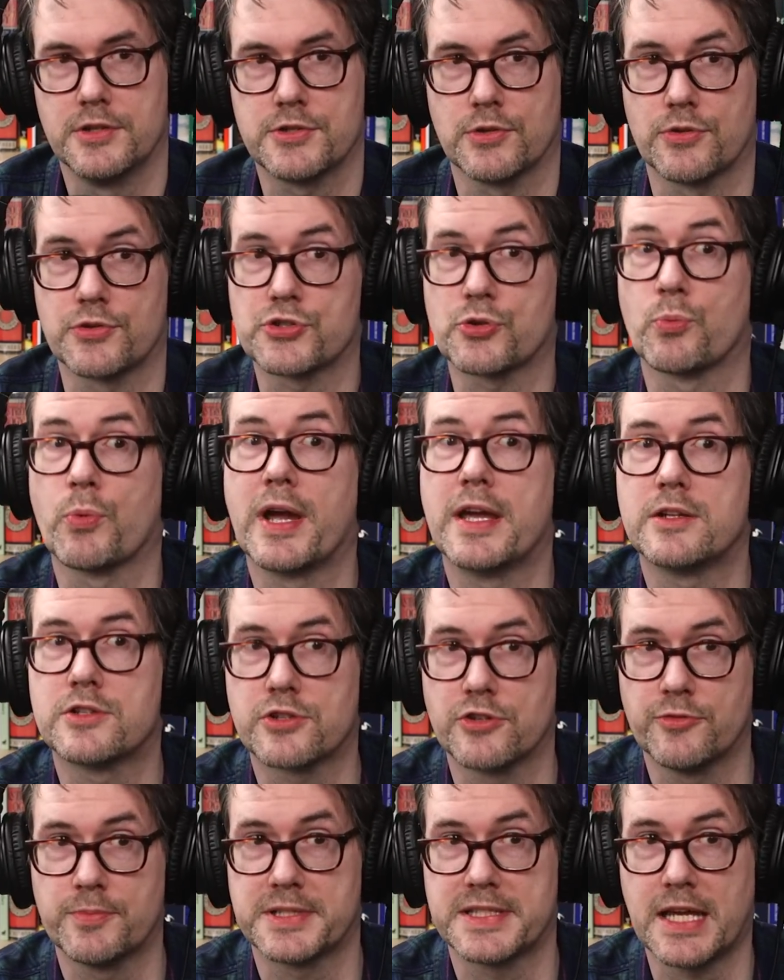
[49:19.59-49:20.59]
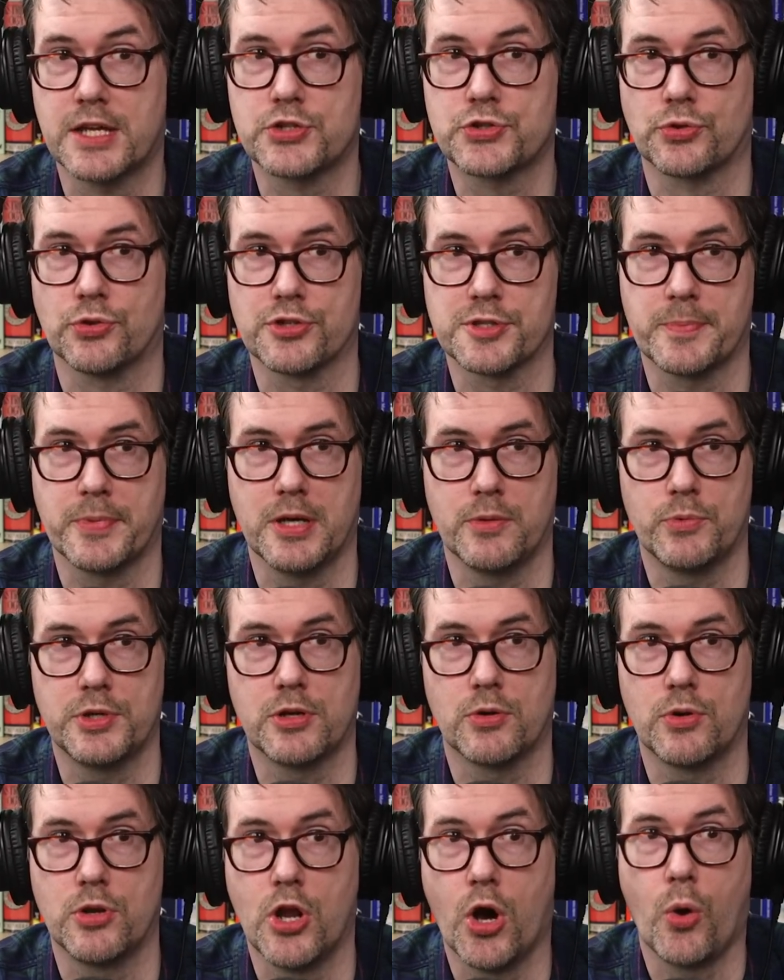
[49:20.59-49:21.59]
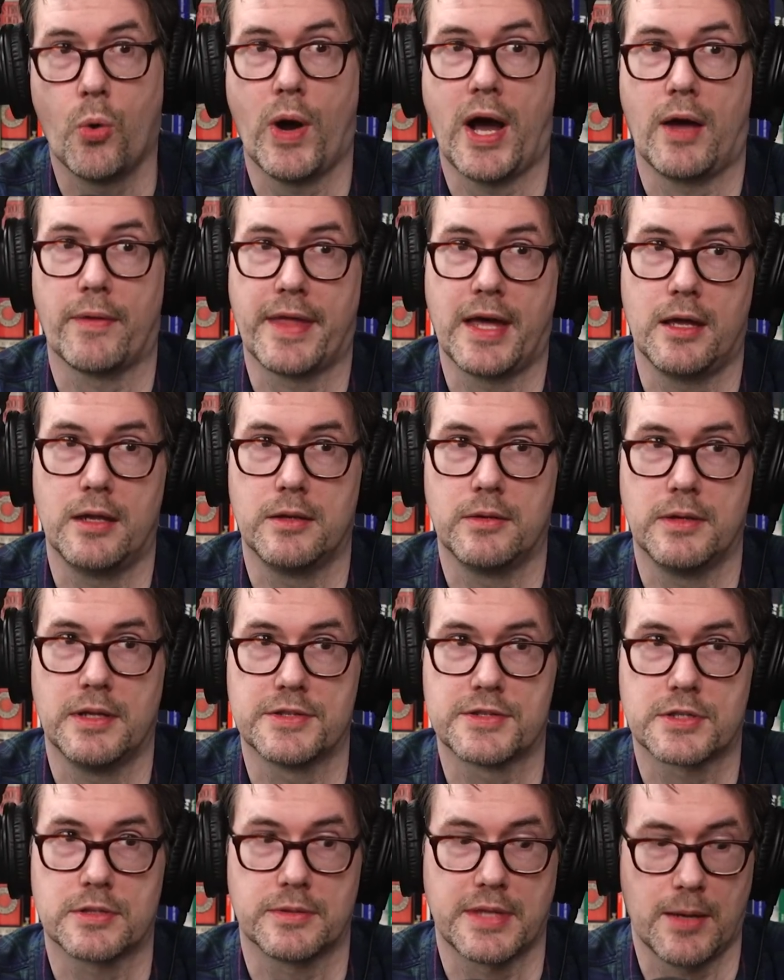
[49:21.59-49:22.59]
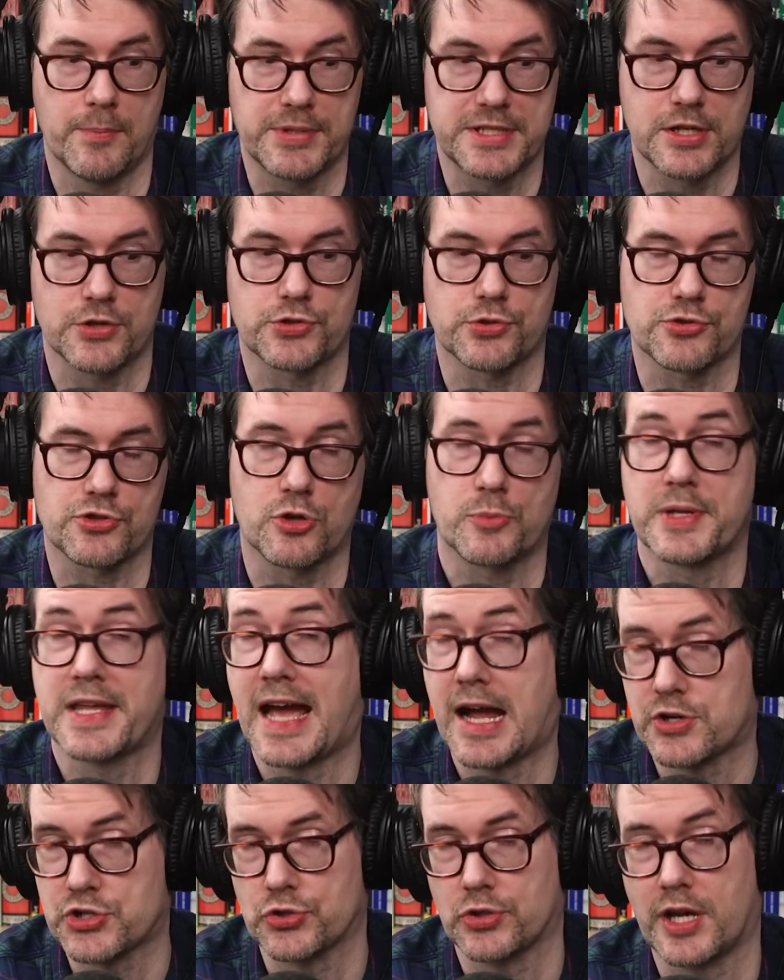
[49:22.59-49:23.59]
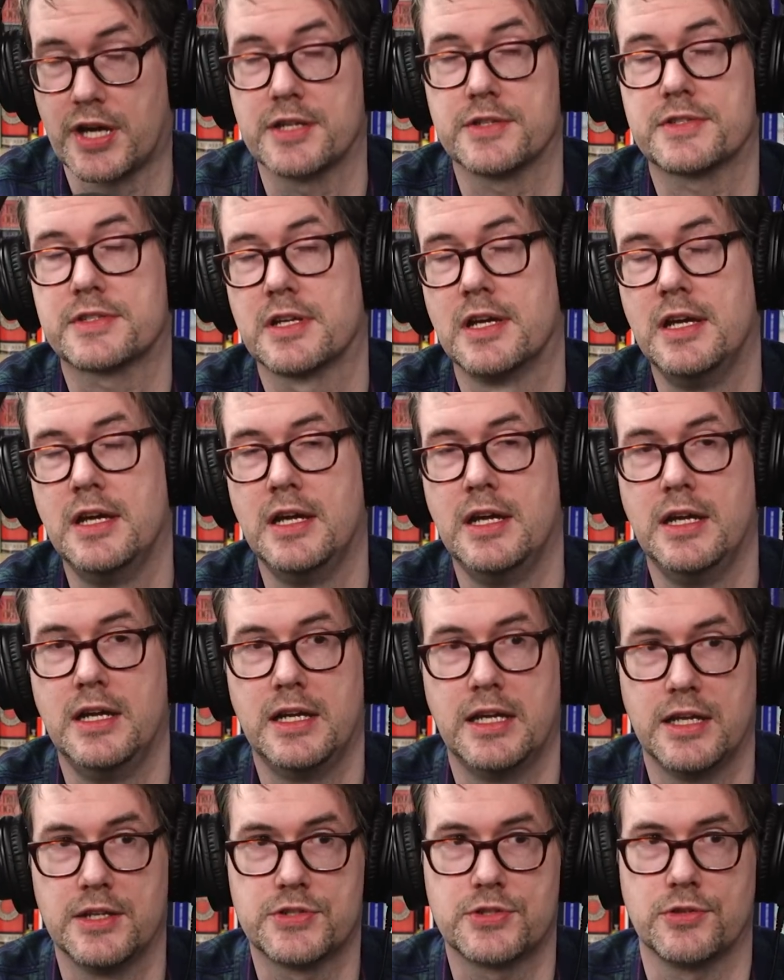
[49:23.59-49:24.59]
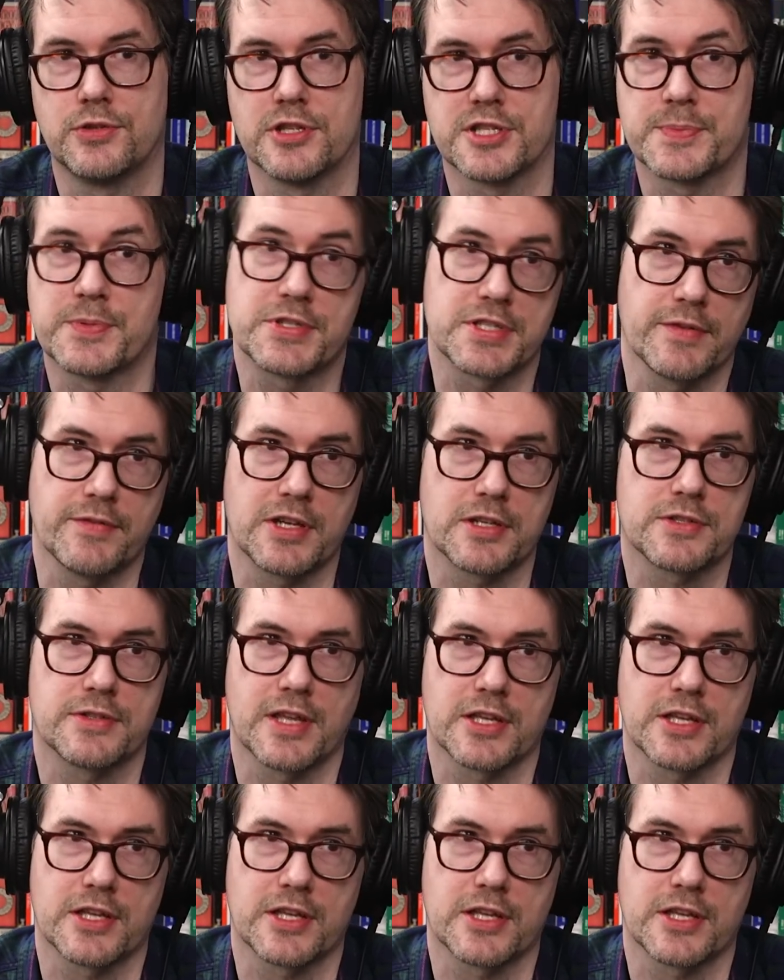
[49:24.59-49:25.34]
So there's a range of potentials, but we don't know how that is, that potential is going to be actualized into the specifics.